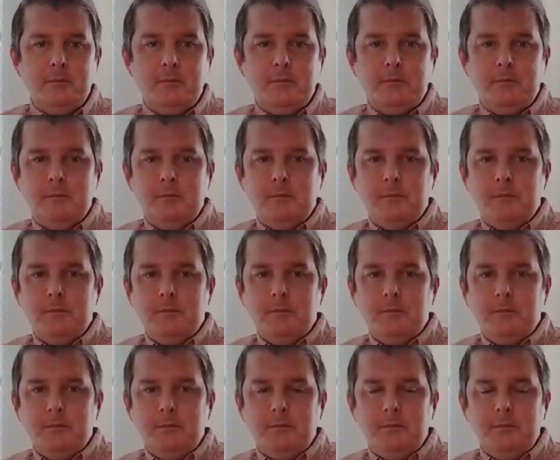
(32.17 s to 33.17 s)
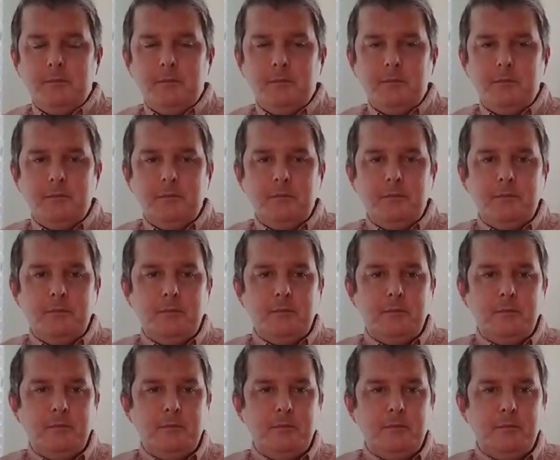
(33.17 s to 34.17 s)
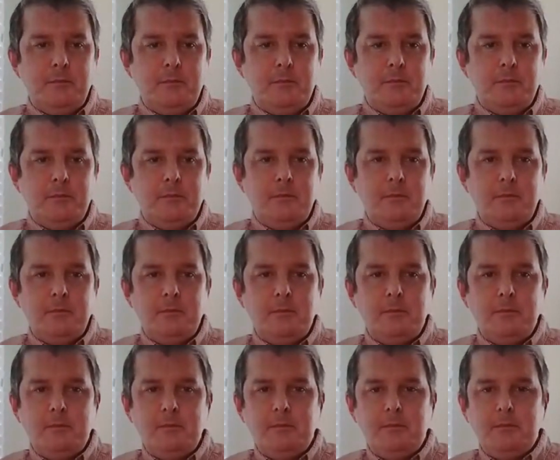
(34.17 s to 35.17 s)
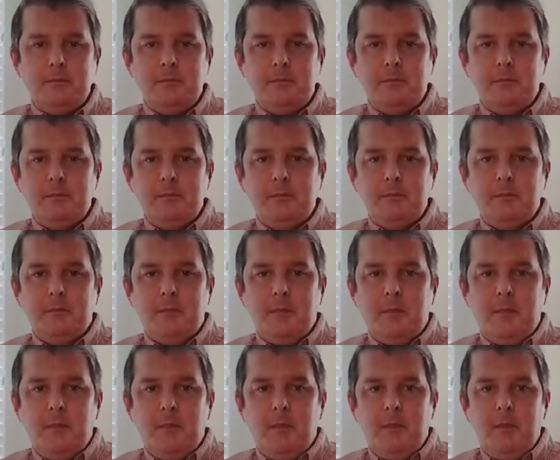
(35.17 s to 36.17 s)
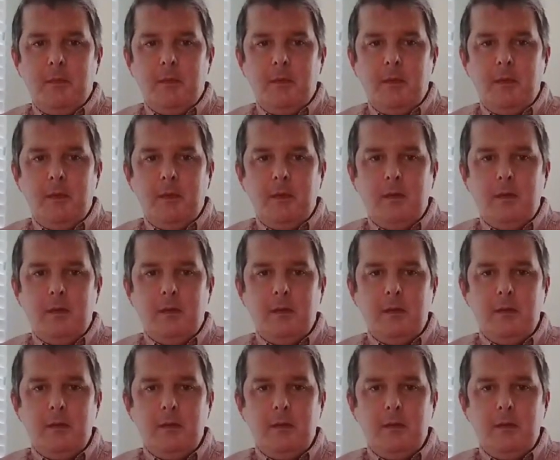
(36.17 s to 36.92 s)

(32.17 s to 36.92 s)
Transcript: [no speech]